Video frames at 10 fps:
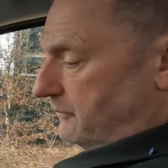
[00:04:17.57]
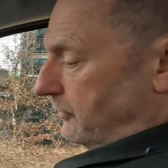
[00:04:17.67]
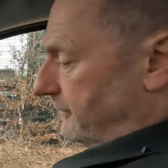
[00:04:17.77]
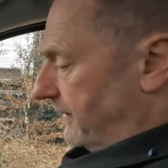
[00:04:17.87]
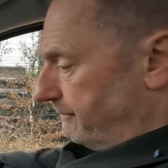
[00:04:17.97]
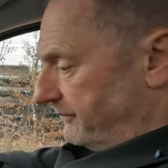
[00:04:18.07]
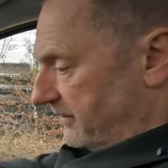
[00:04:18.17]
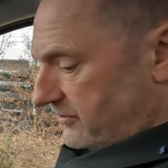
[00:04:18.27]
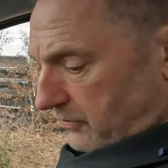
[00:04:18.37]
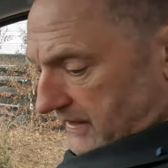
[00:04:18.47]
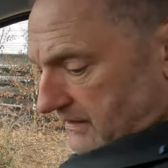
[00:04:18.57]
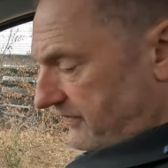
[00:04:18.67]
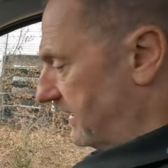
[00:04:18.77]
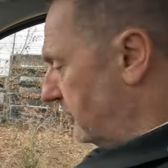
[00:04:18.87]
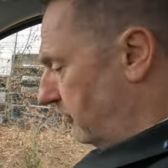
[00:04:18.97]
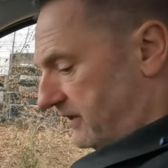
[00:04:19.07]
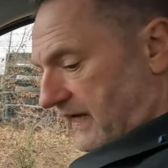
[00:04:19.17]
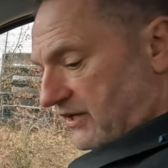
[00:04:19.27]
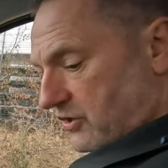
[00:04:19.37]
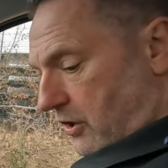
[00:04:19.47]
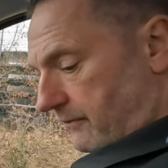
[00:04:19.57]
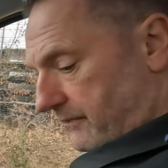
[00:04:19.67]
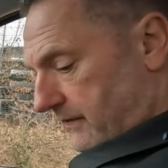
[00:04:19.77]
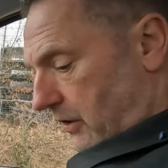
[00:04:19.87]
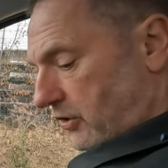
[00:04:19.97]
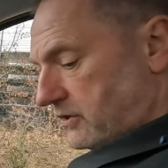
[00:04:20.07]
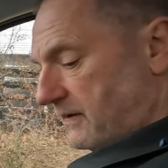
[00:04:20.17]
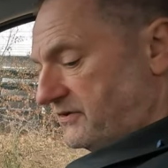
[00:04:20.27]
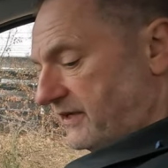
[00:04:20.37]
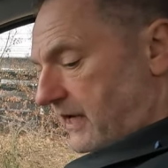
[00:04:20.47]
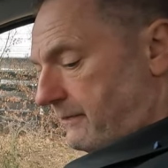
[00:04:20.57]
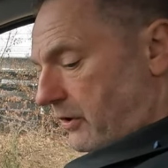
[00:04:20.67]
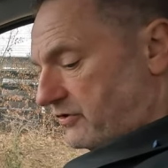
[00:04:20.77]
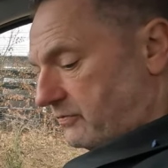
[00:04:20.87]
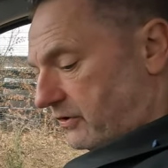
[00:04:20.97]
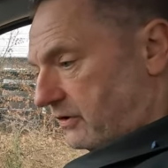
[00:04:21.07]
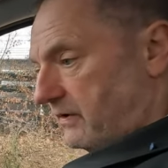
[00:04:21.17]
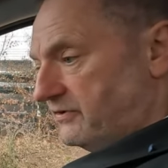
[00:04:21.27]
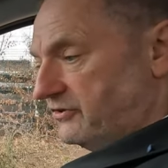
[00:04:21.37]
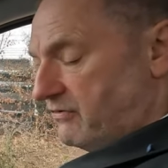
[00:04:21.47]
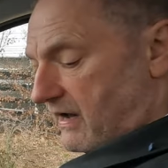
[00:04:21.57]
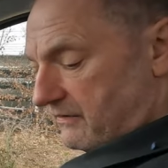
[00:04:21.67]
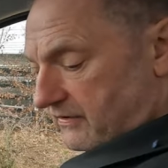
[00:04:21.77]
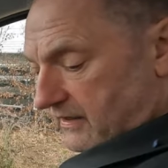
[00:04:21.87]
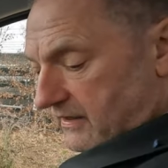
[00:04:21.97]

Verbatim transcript: But, yeah, so in the vehicle, keys on, automatic gearbox. We're going to go into drive.